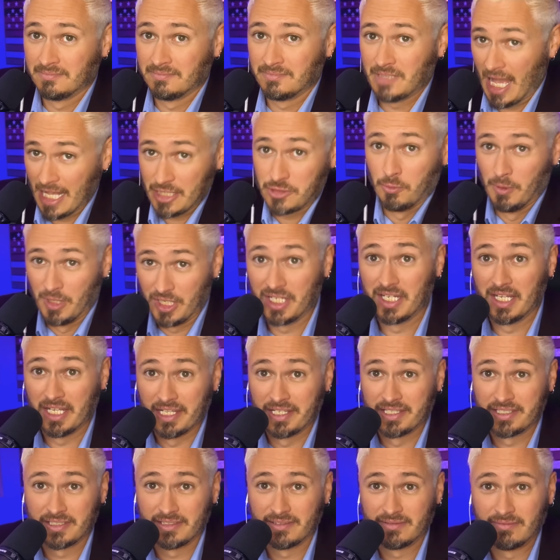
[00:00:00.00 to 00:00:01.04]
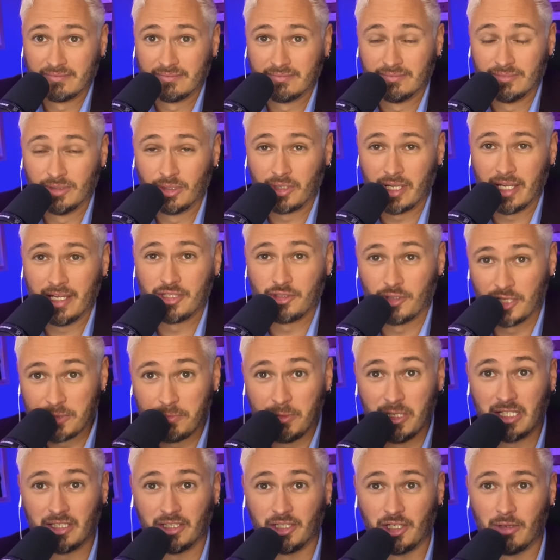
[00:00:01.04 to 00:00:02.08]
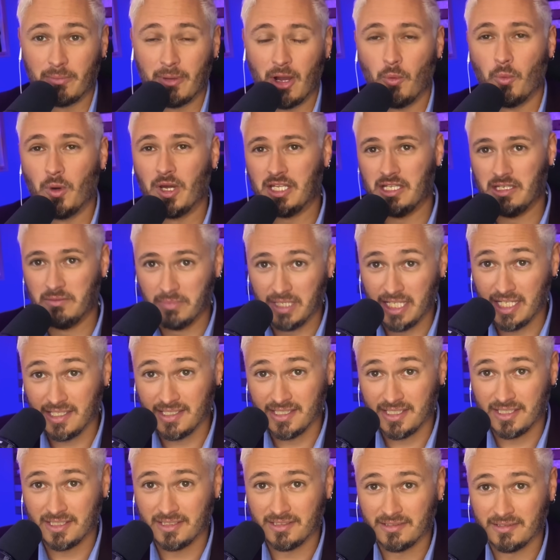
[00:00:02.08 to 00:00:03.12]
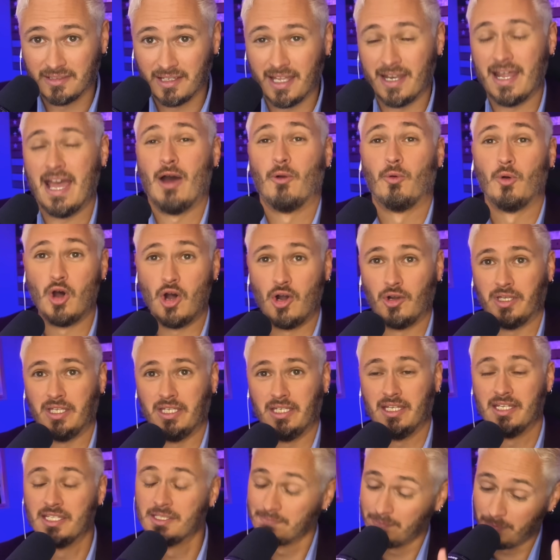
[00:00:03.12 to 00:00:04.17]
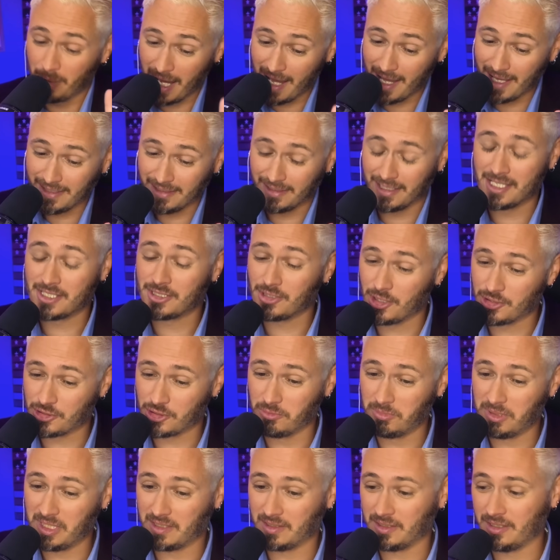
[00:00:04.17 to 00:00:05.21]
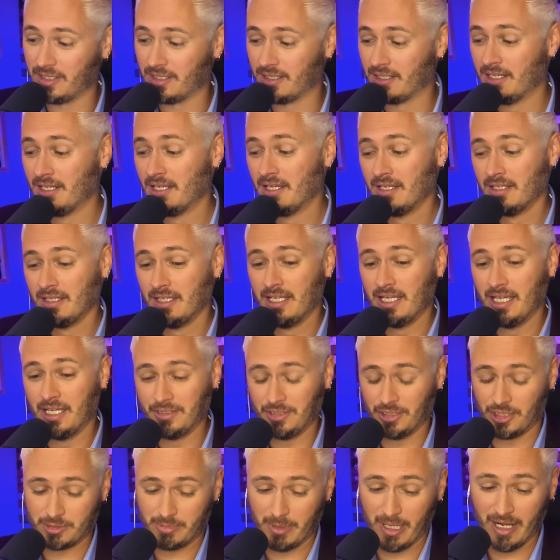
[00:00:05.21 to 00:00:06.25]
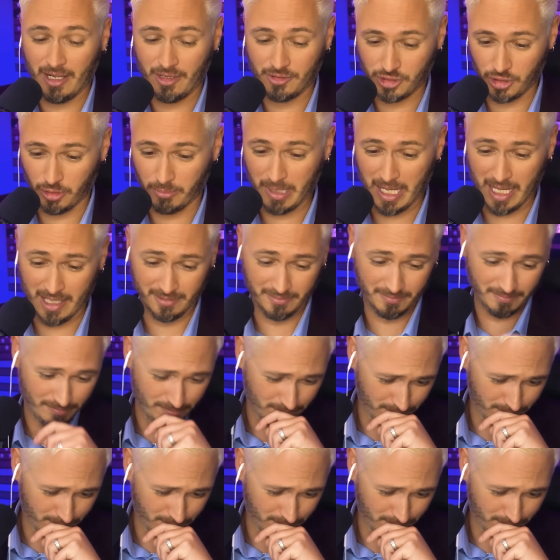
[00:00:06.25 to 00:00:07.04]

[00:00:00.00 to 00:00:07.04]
That's what it is. Okay, so let's be clear about what he means and how wrong he is. But let's also be clear. He talks about how Joe Biden